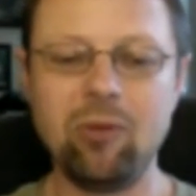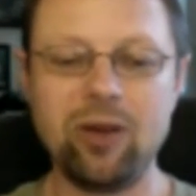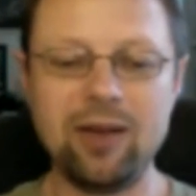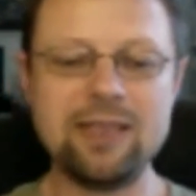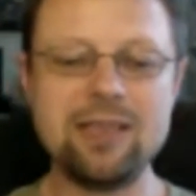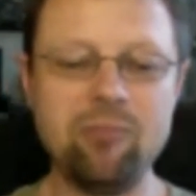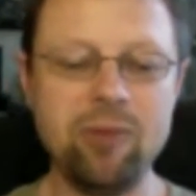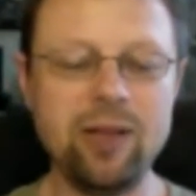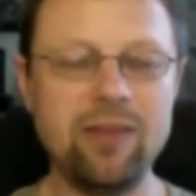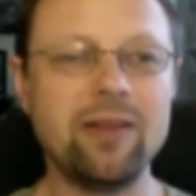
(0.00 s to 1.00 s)
but it doesn't
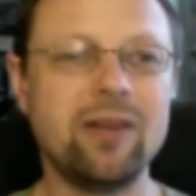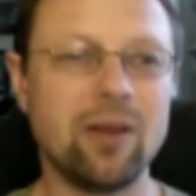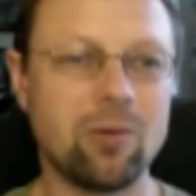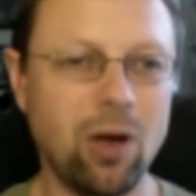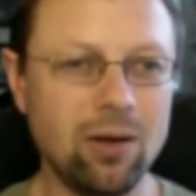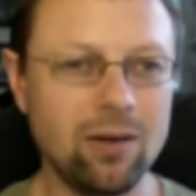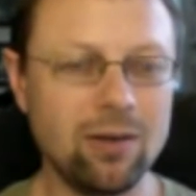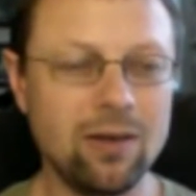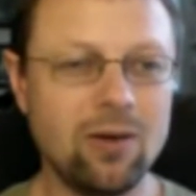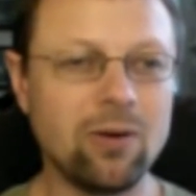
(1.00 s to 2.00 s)
mean that they're wrong
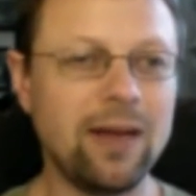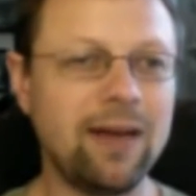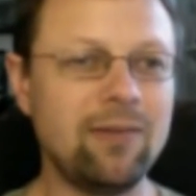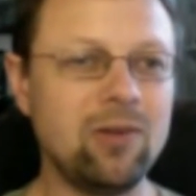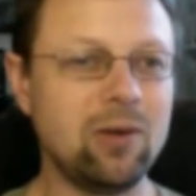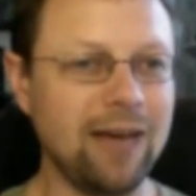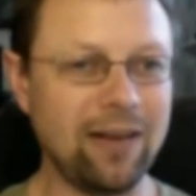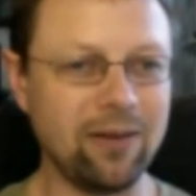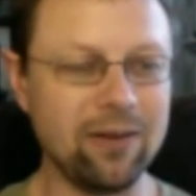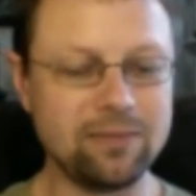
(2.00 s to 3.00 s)
or they have no
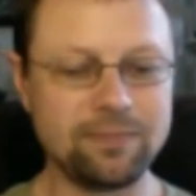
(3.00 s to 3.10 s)
value.